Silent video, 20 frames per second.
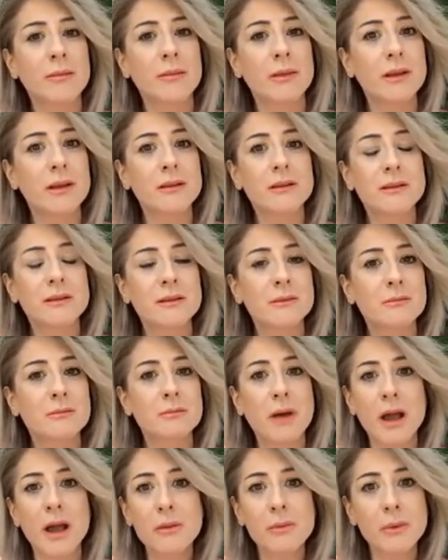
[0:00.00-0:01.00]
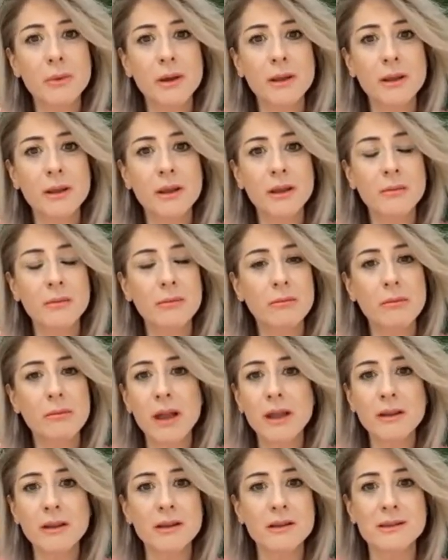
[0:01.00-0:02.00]
It's my body,
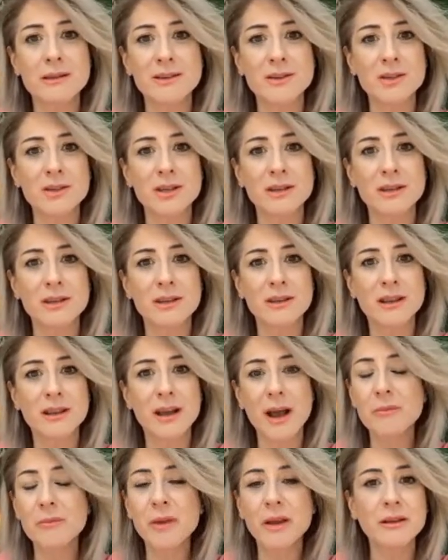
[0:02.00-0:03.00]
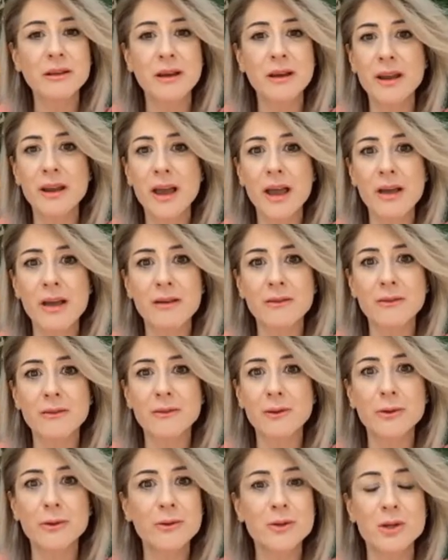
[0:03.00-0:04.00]
my decision. I'm not gonna have
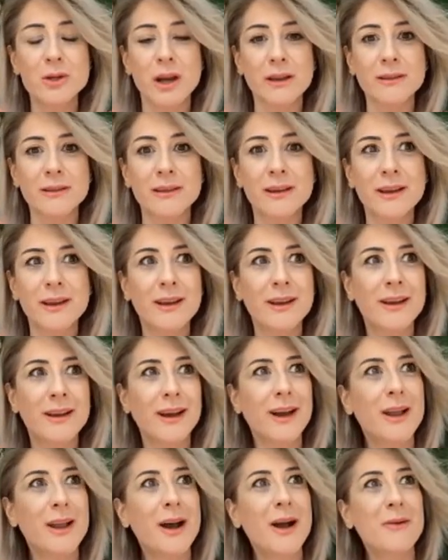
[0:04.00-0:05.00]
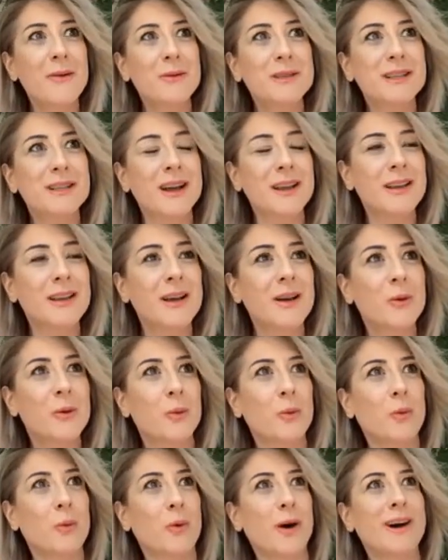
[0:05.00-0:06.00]
flu shot." And I was got,
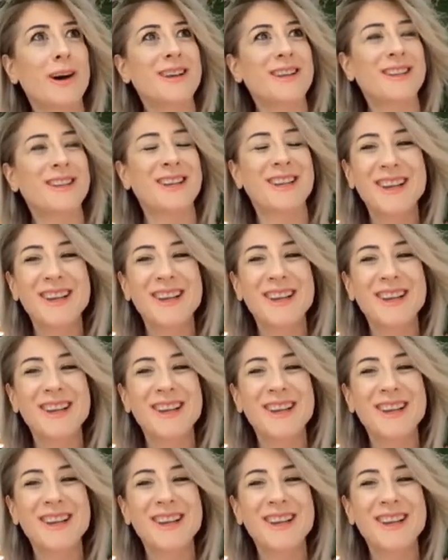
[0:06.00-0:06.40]
"What?